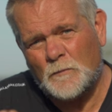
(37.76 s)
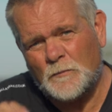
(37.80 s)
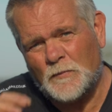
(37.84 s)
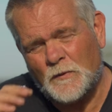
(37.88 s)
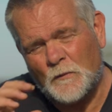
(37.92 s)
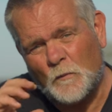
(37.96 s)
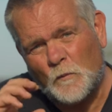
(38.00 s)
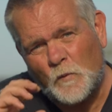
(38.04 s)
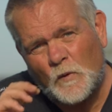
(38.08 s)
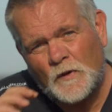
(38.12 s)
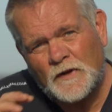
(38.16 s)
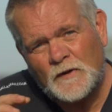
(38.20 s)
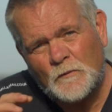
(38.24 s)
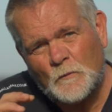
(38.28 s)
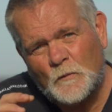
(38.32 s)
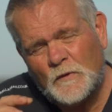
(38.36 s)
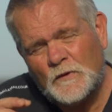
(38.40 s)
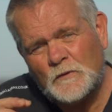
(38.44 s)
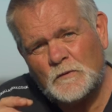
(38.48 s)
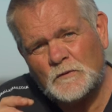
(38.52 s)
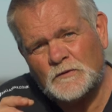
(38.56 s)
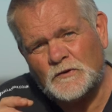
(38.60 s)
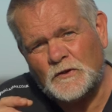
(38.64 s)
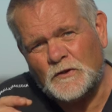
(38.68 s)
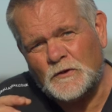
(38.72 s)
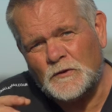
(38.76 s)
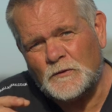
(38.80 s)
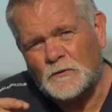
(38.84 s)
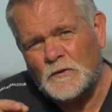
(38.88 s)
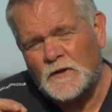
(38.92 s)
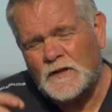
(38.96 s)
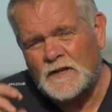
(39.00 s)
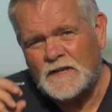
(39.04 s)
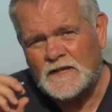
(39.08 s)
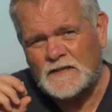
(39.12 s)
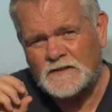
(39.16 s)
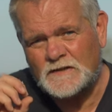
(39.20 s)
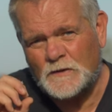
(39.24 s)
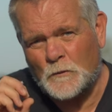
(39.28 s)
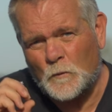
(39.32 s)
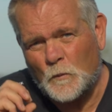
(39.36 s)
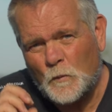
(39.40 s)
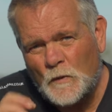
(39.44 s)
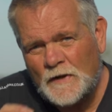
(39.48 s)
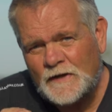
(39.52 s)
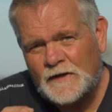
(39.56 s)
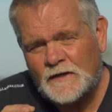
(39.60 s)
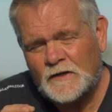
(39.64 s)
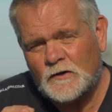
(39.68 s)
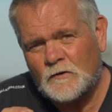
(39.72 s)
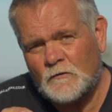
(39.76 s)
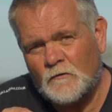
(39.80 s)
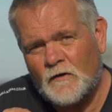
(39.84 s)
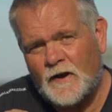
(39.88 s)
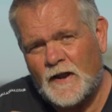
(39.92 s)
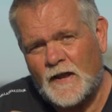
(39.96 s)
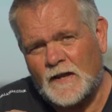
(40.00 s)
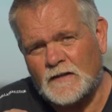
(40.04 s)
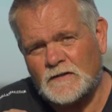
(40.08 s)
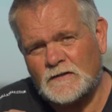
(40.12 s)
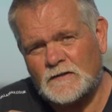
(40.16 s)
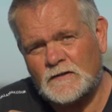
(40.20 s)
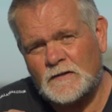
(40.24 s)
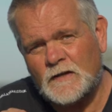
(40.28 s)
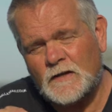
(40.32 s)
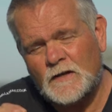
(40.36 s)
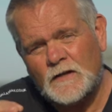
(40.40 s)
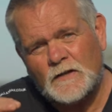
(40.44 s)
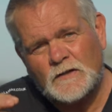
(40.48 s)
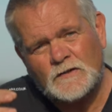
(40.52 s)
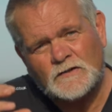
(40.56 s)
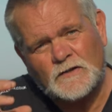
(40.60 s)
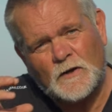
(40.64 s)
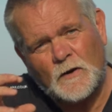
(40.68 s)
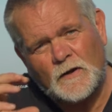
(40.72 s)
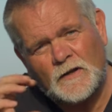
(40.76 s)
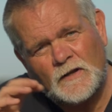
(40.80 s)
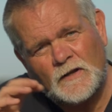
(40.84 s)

but what it will do is it will ingress. So